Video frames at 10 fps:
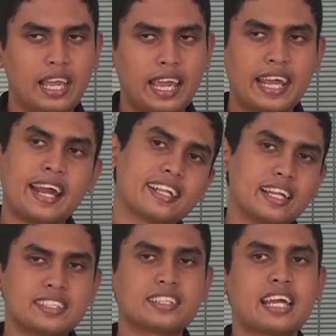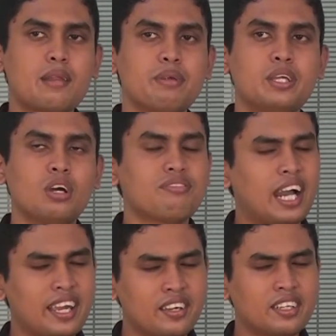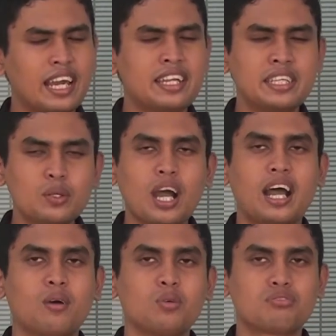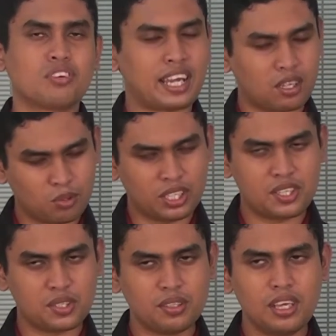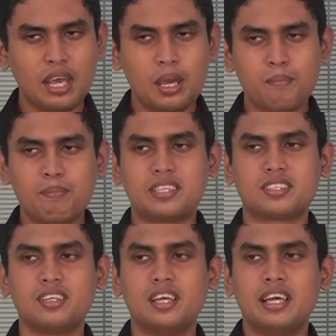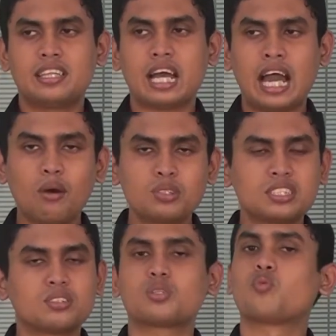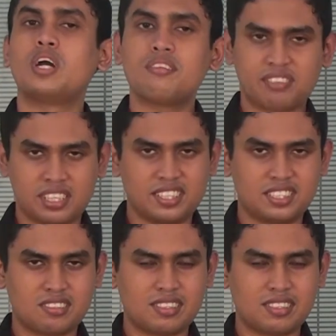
And another letter can be you have hired a new house for accommodation, but the house is not well furnished.